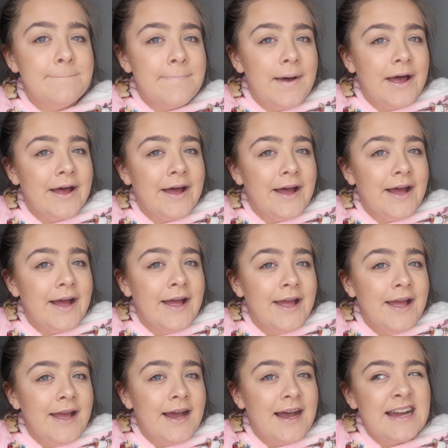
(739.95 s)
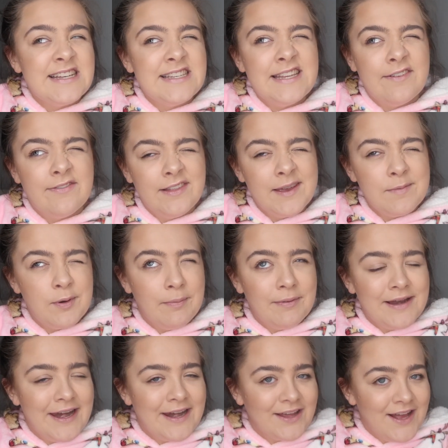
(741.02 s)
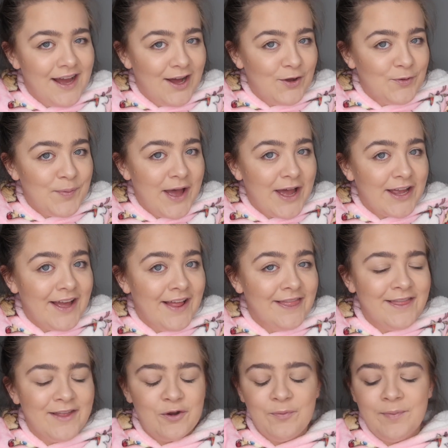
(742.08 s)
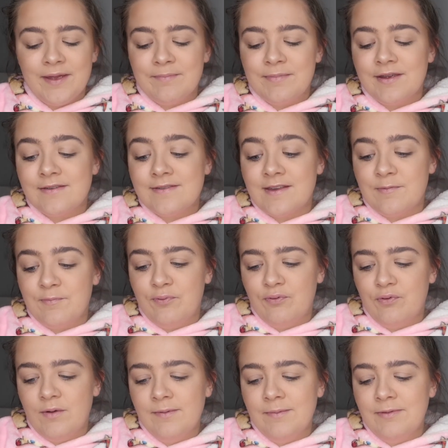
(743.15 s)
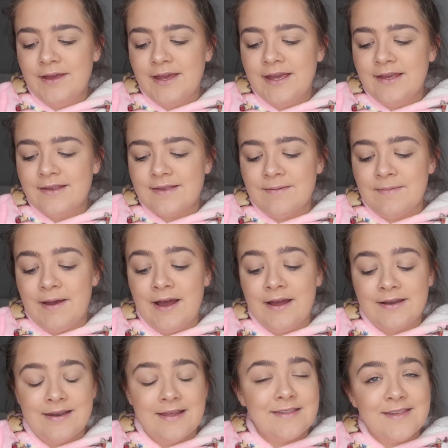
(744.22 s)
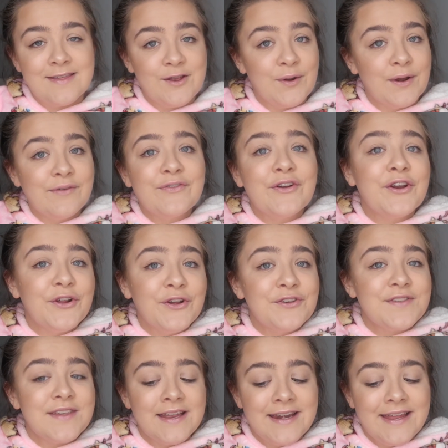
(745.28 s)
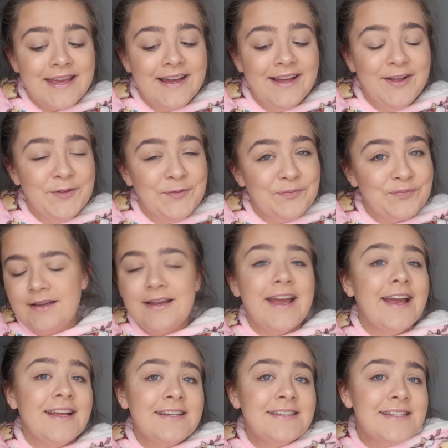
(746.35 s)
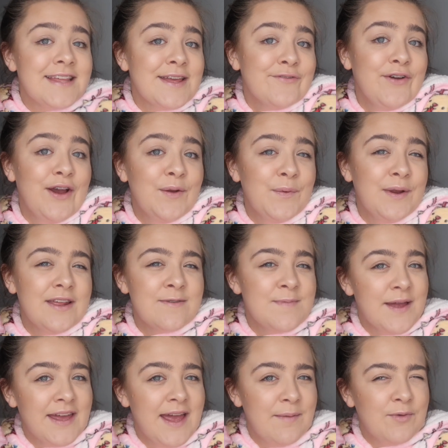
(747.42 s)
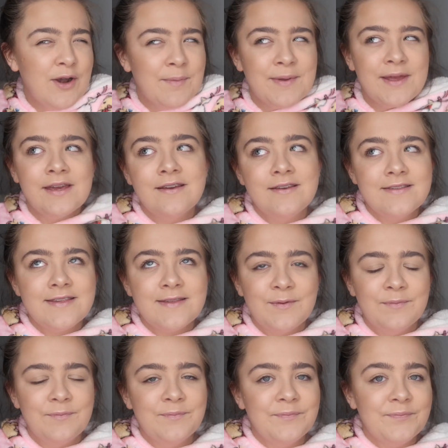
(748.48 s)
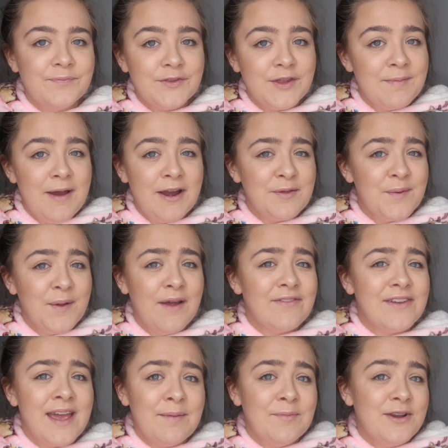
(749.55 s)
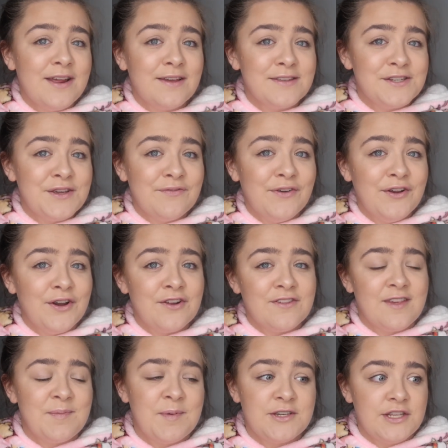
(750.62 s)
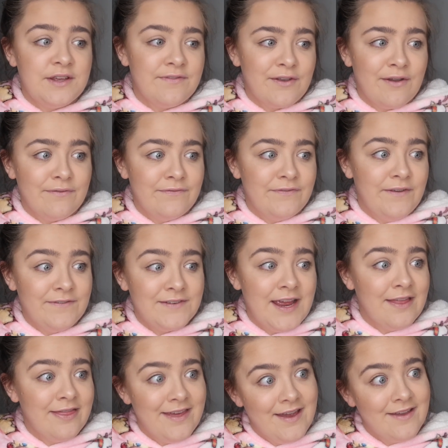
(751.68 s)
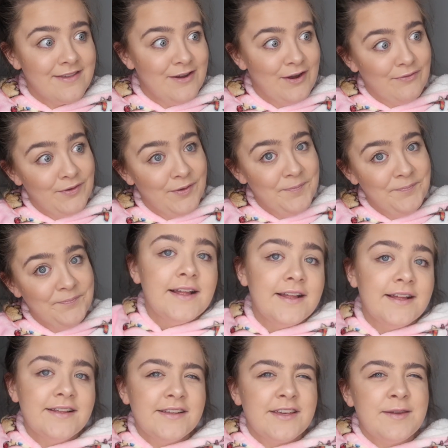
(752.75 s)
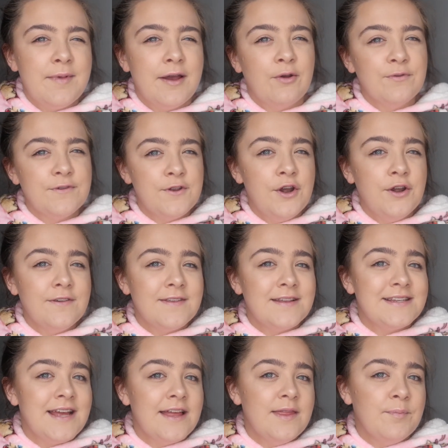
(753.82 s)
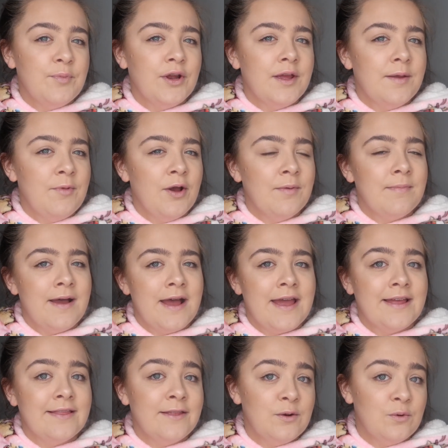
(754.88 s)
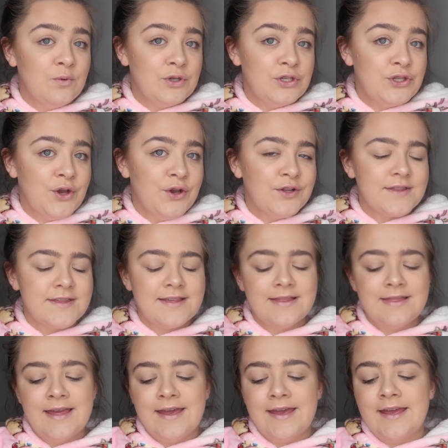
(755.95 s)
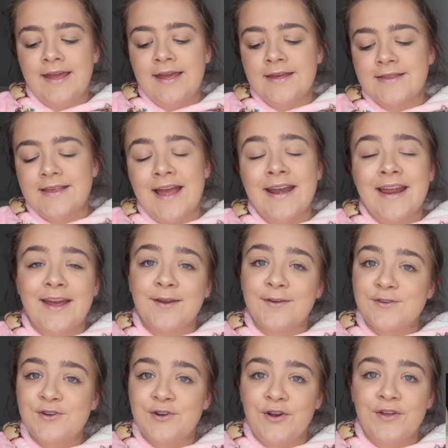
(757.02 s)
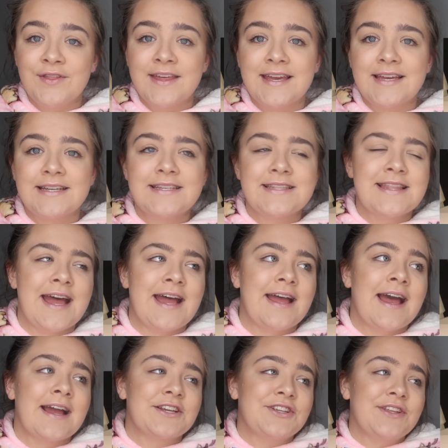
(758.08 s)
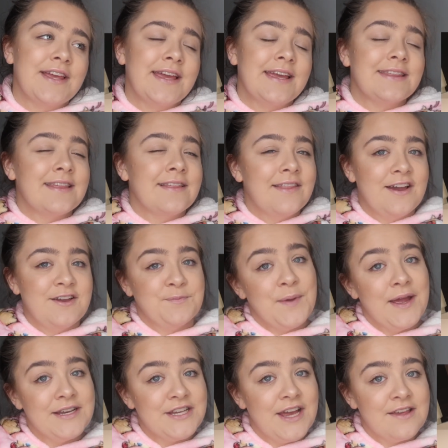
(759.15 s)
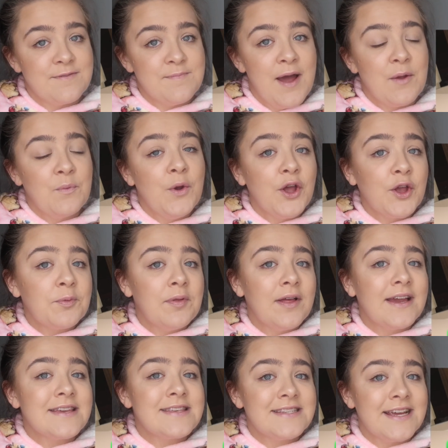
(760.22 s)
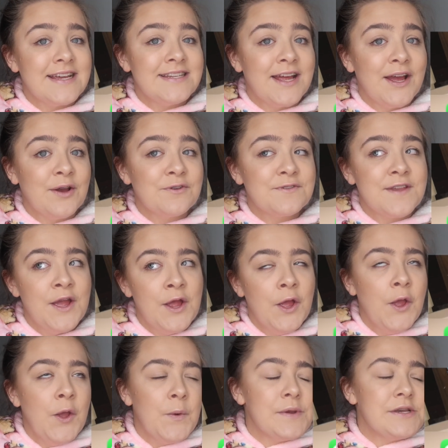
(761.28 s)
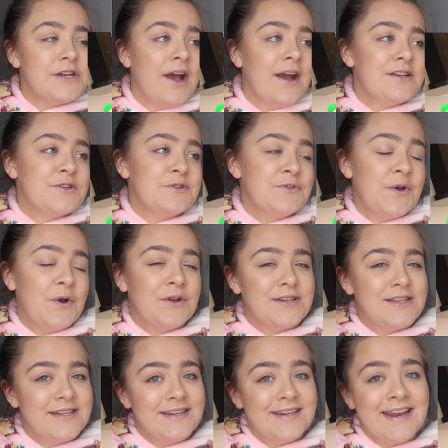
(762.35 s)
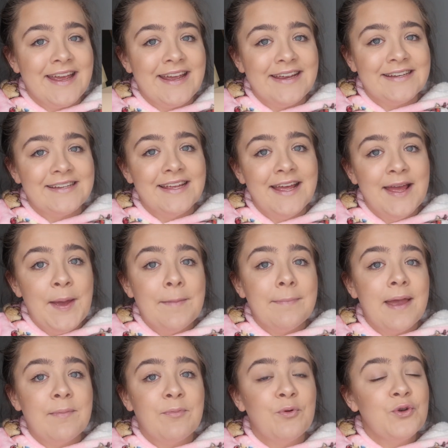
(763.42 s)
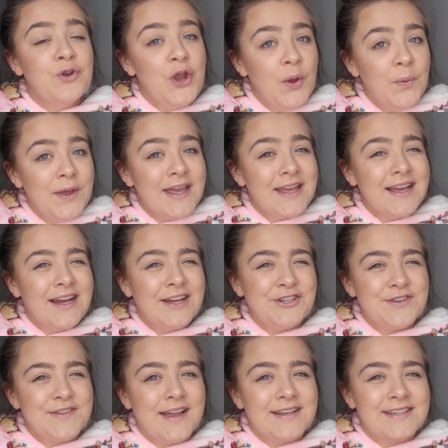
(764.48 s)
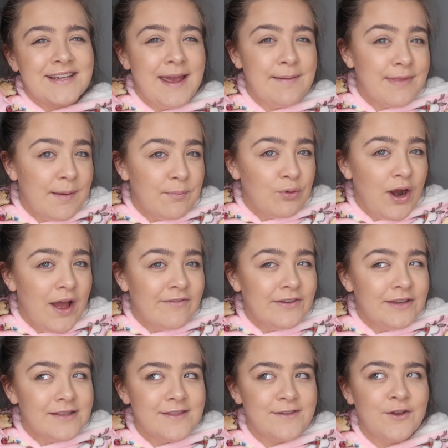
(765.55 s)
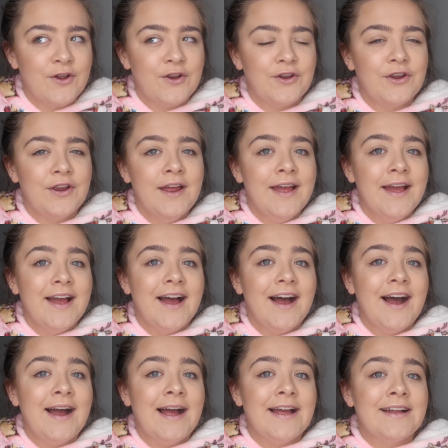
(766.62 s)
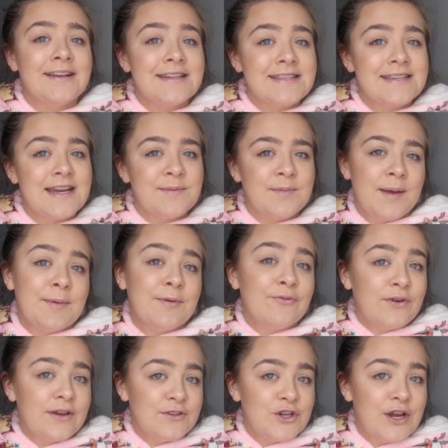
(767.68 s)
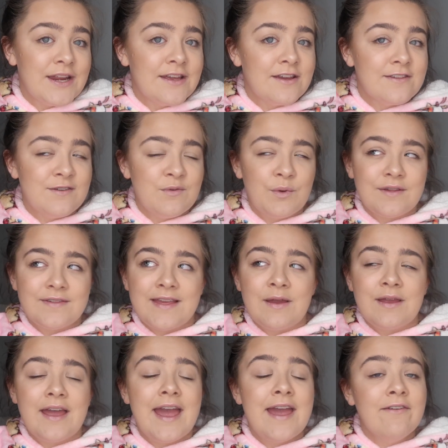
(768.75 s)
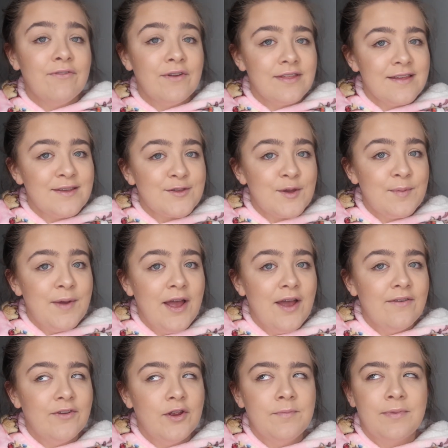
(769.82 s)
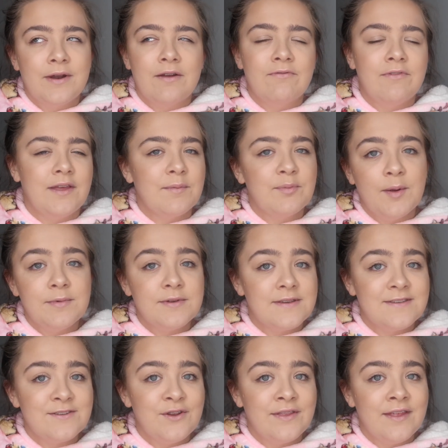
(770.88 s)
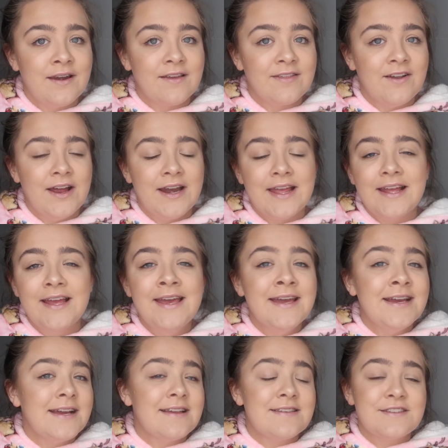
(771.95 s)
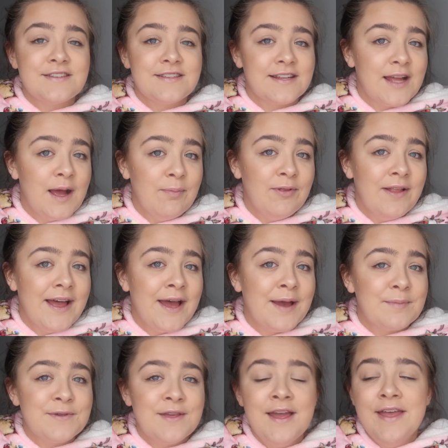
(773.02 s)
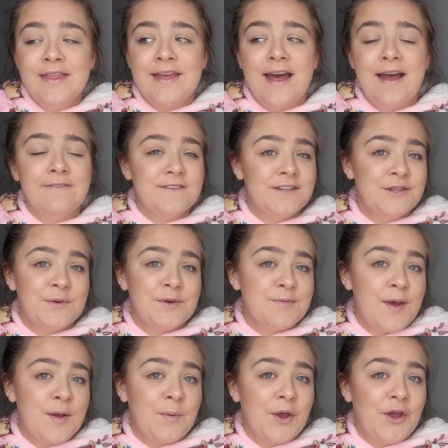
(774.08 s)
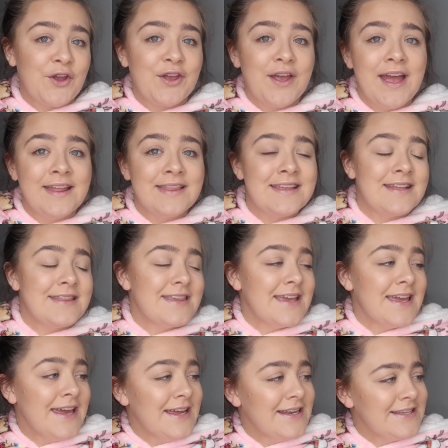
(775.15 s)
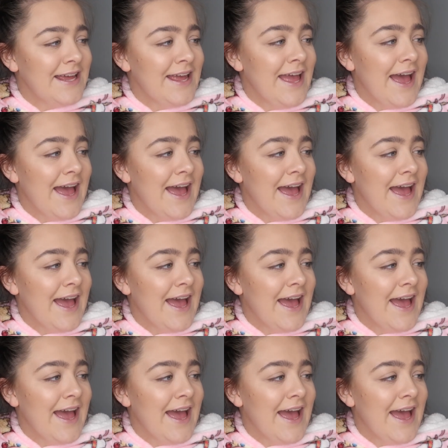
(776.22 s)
But I definitely probably need to cull back a little bit because there's probably some unnecessary photos in here. And the final one is my camera, because you might as well have your camera next to your photos, especially if you've got 15,000 of them. You might also notice that down the bottom on my little dots, there is an extra dot on the end that actually the last page has my workplace details, which I do not need people knowing. I just like to keep that private. So I understand it might be frustrating because you want to see everything that's on my iPhone, but I really promise it's not that exciting. It's just a couple of apps that have to do with my work, and that's it.